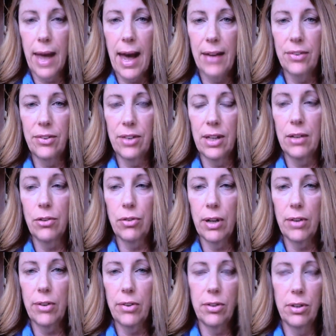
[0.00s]
has the
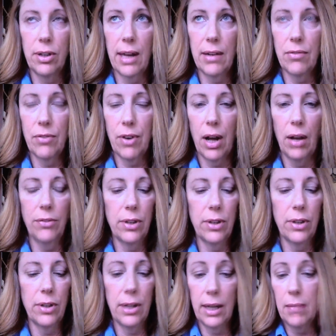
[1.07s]
interest to get
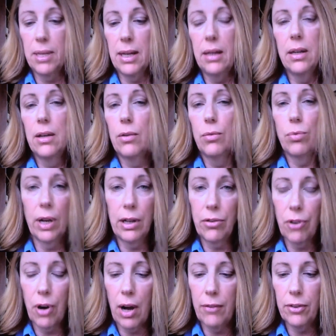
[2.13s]
involved. It can be
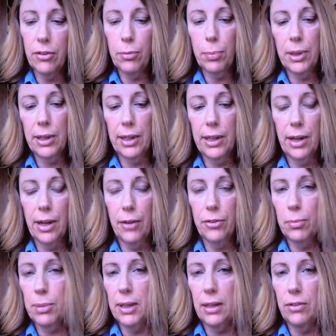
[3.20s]
running for office, but it can
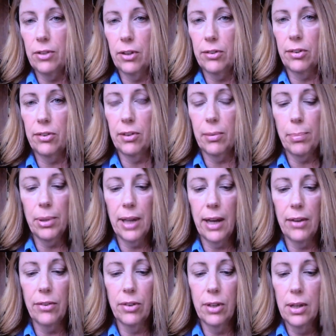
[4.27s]
also be just as
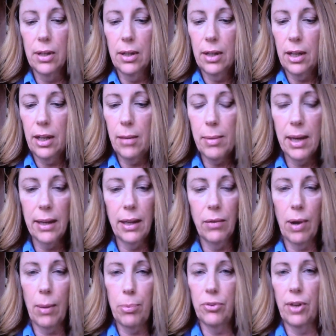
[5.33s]
simple as
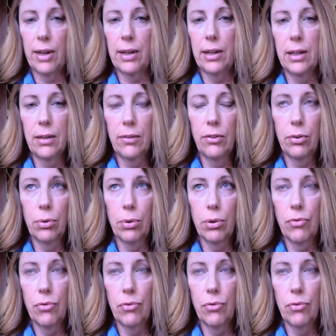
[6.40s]
emailing representatives who are